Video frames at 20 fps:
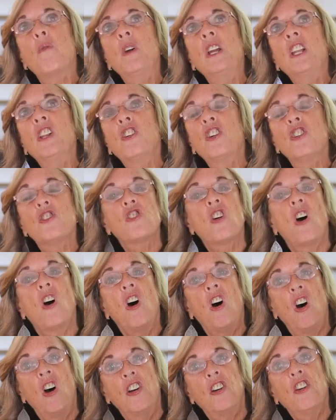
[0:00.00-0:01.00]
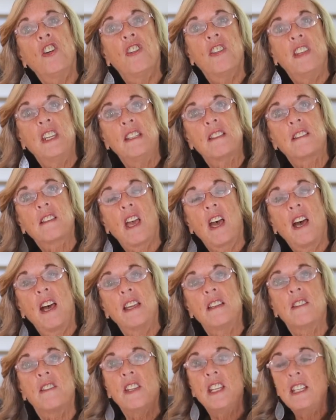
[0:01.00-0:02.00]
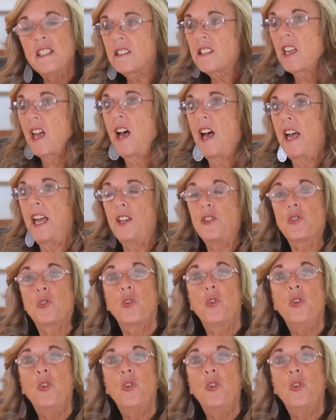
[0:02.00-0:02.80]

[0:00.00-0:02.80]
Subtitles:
we learned to honor these guys